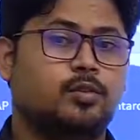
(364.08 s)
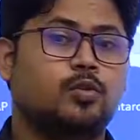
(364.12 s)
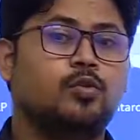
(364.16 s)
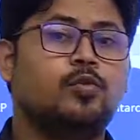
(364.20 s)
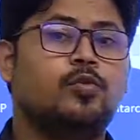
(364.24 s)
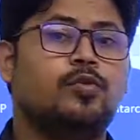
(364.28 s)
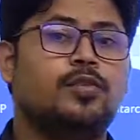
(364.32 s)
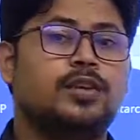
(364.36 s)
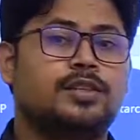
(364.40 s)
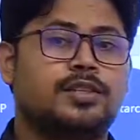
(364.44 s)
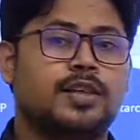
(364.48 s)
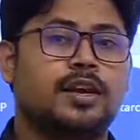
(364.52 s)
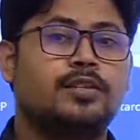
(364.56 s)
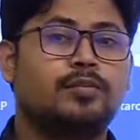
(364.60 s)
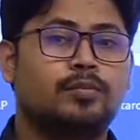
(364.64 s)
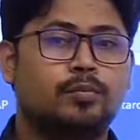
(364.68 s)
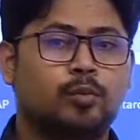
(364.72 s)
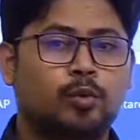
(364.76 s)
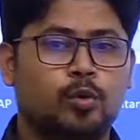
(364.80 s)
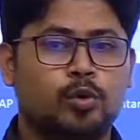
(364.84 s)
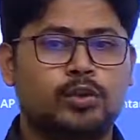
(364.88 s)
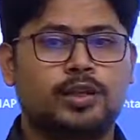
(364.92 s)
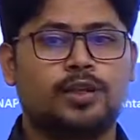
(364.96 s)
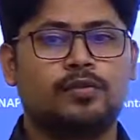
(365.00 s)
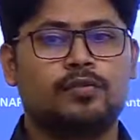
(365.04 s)
which have
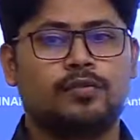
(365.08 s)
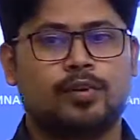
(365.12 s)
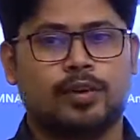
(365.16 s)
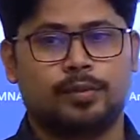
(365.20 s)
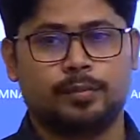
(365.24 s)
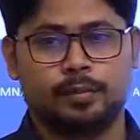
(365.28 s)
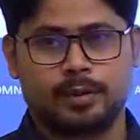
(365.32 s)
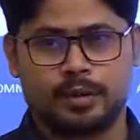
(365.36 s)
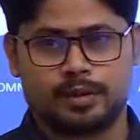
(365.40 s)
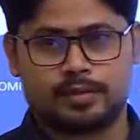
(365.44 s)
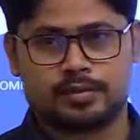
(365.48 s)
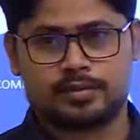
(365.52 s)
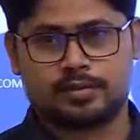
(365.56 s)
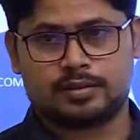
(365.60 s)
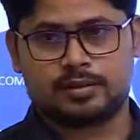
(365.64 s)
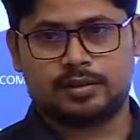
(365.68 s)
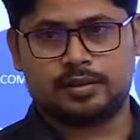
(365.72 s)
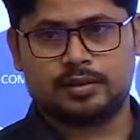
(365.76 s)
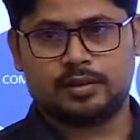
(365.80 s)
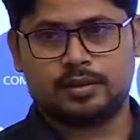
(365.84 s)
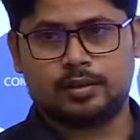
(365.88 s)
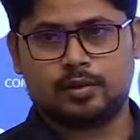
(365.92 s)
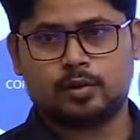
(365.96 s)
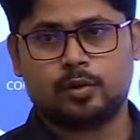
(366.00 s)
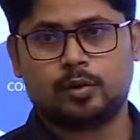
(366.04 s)
more than 1 base.
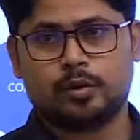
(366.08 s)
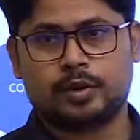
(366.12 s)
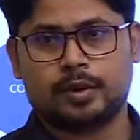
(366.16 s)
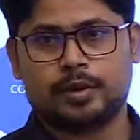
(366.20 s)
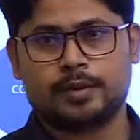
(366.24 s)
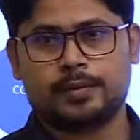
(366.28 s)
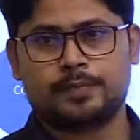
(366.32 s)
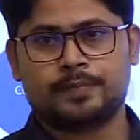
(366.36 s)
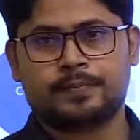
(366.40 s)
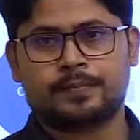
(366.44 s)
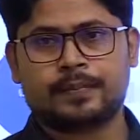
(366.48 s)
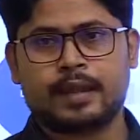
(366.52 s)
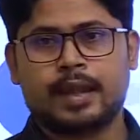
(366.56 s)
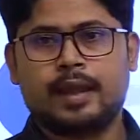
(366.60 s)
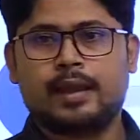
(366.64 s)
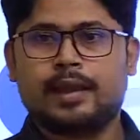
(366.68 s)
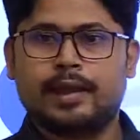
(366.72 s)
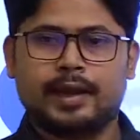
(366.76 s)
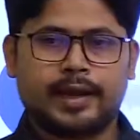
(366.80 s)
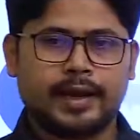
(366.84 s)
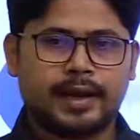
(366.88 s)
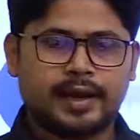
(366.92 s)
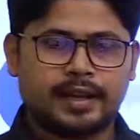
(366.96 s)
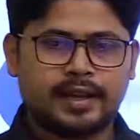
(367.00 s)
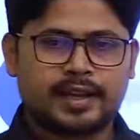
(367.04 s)
Okay.
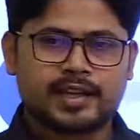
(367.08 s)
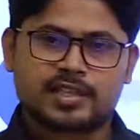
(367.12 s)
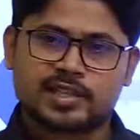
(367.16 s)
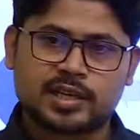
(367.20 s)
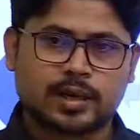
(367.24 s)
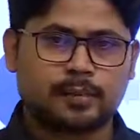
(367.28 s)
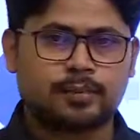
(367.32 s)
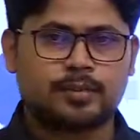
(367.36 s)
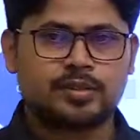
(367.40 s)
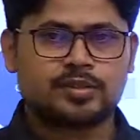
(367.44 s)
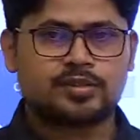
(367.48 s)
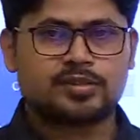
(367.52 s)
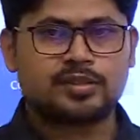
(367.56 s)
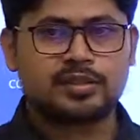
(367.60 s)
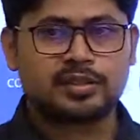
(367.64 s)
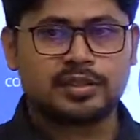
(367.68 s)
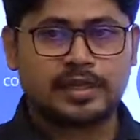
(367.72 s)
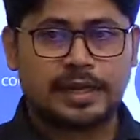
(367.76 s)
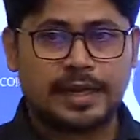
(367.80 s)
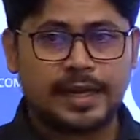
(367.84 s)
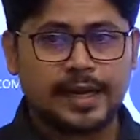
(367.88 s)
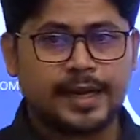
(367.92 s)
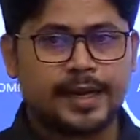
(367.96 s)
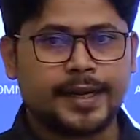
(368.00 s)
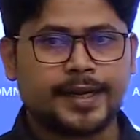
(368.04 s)
India established its
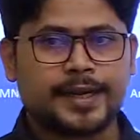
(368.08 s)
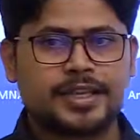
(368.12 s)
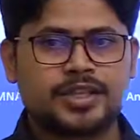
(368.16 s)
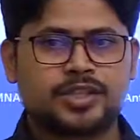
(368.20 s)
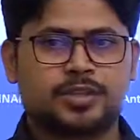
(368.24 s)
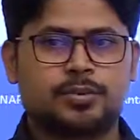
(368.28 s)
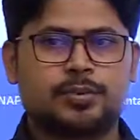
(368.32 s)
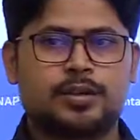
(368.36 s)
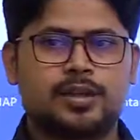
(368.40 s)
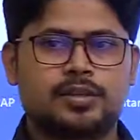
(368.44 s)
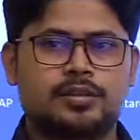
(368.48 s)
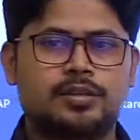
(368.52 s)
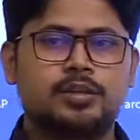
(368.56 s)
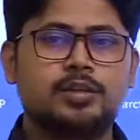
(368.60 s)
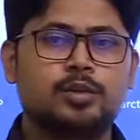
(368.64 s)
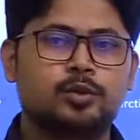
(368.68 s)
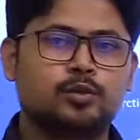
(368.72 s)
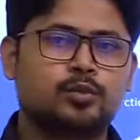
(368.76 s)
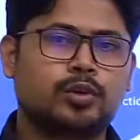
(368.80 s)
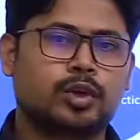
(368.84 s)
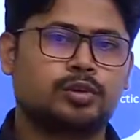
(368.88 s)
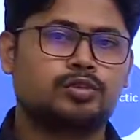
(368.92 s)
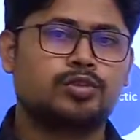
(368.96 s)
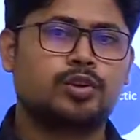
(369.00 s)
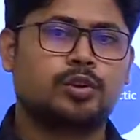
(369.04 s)
latest base in
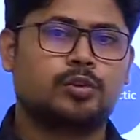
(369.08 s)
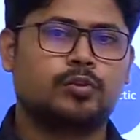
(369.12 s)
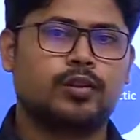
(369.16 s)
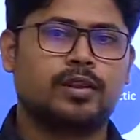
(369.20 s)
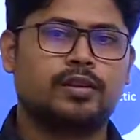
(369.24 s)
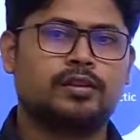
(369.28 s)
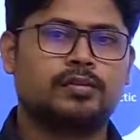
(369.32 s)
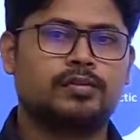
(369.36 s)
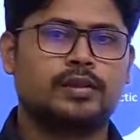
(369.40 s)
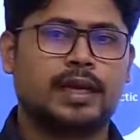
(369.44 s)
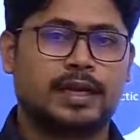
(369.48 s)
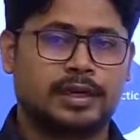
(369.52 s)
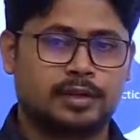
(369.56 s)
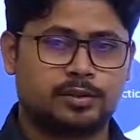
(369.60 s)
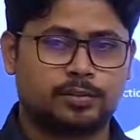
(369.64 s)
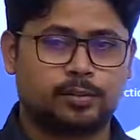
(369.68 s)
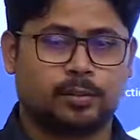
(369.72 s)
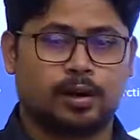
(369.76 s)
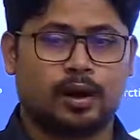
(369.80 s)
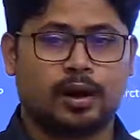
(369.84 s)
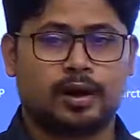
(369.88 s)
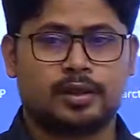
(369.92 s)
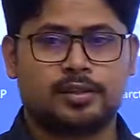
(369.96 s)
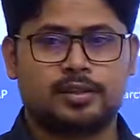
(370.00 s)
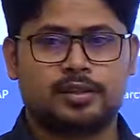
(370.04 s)
2012, that is
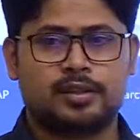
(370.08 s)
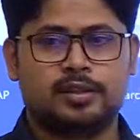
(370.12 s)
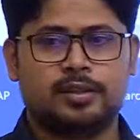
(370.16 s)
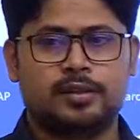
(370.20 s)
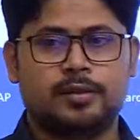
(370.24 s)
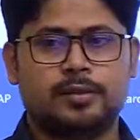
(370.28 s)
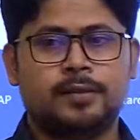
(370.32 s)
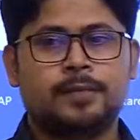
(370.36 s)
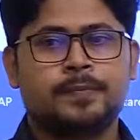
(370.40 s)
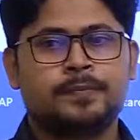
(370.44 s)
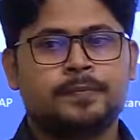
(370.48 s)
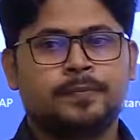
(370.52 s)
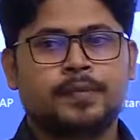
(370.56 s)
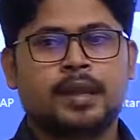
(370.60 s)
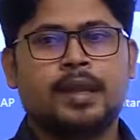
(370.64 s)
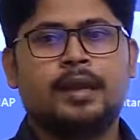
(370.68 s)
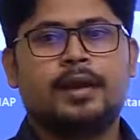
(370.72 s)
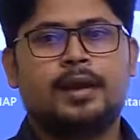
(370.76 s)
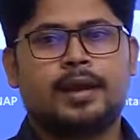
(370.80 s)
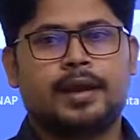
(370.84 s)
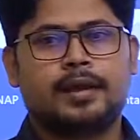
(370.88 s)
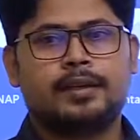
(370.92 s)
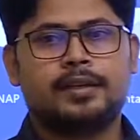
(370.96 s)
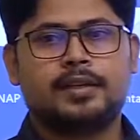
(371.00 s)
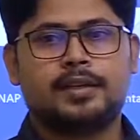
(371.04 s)
Bharti,
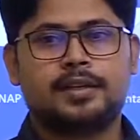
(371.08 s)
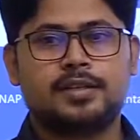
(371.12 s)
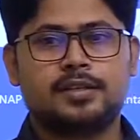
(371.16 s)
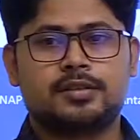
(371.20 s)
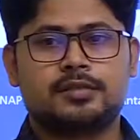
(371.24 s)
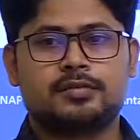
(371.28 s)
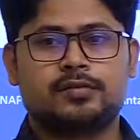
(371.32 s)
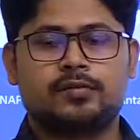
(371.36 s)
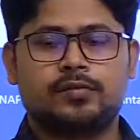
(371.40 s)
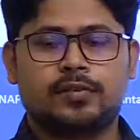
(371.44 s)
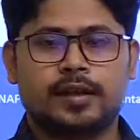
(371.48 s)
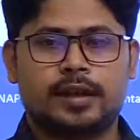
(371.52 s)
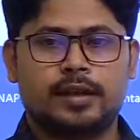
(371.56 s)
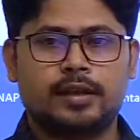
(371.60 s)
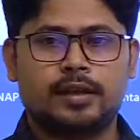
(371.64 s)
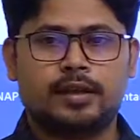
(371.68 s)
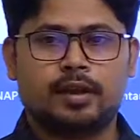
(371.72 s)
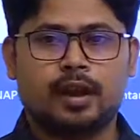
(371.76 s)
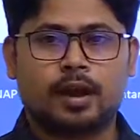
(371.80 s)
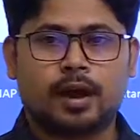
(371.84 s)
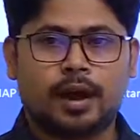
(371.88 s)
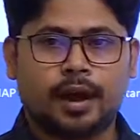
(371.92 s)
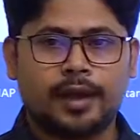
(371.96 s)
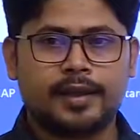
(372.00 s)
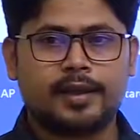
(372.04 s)
and it is very
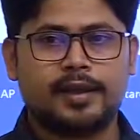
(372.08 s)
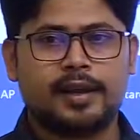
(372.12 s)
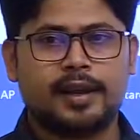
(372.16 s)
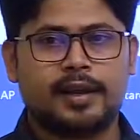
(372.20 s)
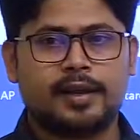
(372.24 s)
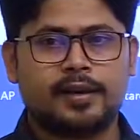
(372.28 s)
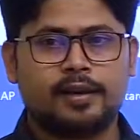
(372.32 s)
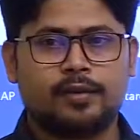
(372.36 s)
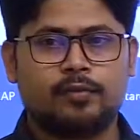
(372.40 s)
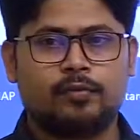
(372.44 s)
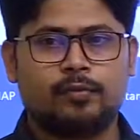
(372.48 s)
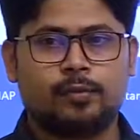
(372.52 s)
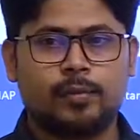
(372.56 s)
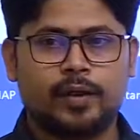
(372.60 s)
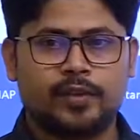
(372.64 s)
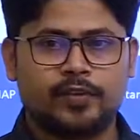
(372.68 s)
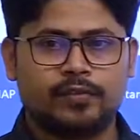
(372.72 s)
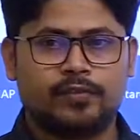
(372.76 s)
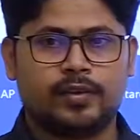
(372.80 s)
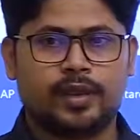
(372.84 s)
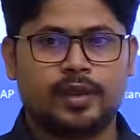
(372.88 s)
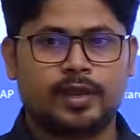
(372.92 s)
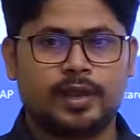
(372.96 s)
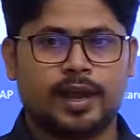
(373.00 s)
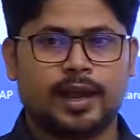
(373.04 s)
high end
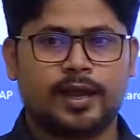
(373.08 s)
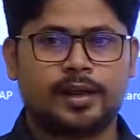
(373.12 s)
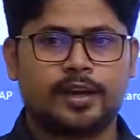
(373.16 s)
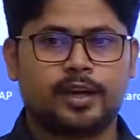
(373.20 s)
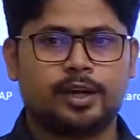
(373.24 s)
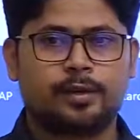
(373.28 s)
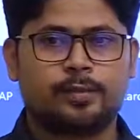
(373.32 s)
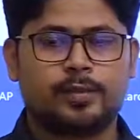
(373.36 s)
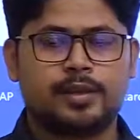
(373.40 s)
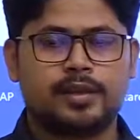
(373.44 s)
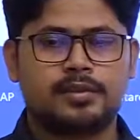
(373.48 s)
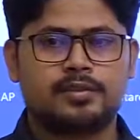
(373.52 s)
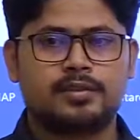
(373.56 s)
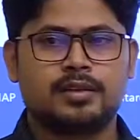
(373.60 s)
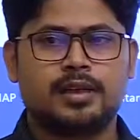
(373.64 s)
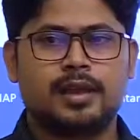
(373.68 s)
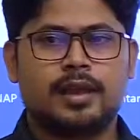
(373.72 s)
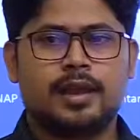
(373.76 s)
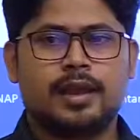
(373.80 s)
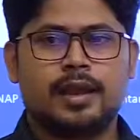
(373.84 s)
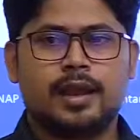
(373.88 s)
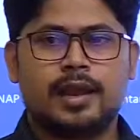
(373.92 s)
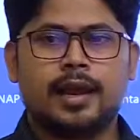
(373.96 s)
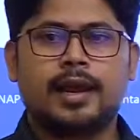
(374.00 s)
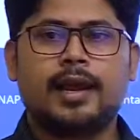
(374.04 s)
base,
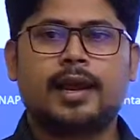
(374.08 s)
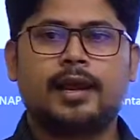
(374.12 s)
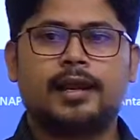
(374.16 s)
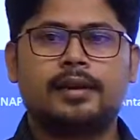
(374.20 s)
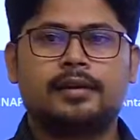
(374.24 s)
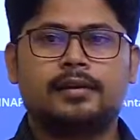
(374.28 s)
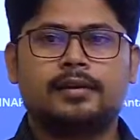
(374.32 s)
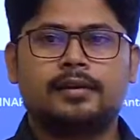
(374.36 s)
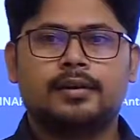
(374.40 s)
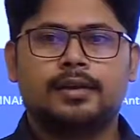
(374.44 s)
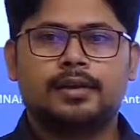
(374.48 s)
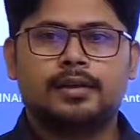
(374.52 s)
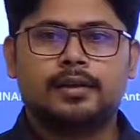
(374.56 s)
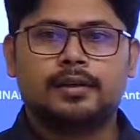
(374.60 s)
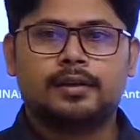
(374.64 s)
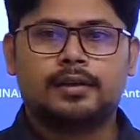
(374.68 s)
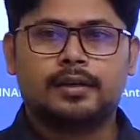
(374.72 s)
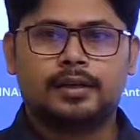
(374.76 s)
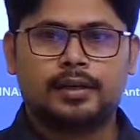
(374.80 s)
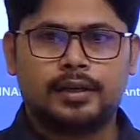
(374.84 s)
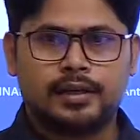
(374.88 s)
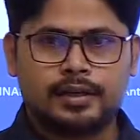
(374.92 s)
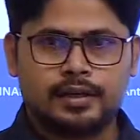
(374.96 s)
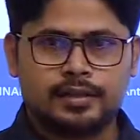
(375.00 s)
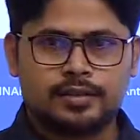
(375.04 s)
and
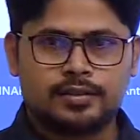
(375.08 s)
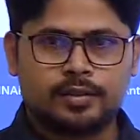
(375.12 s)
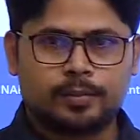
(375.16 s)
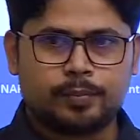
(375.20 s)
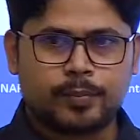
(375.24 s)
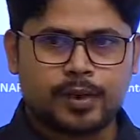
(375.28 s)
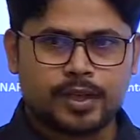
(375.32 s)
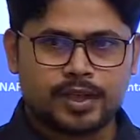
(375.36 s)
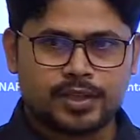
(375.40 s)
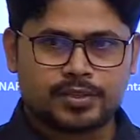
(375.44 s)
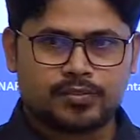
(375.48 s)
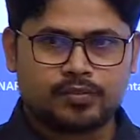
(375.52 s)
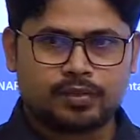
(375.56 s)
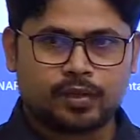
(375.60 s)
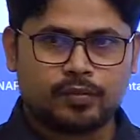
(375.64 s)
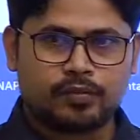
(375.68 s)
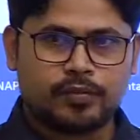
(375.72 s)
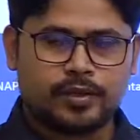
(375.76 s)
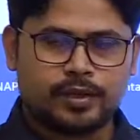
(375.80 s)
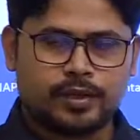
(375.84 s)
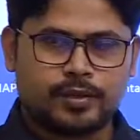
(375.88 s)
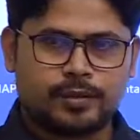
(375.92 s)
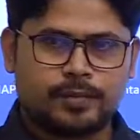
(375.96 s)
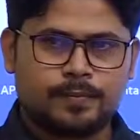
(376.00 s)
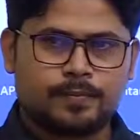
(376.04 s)
it is the base from
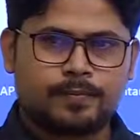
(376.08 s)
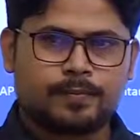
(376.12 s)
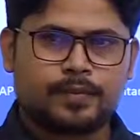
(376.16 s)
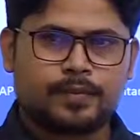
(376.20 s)
where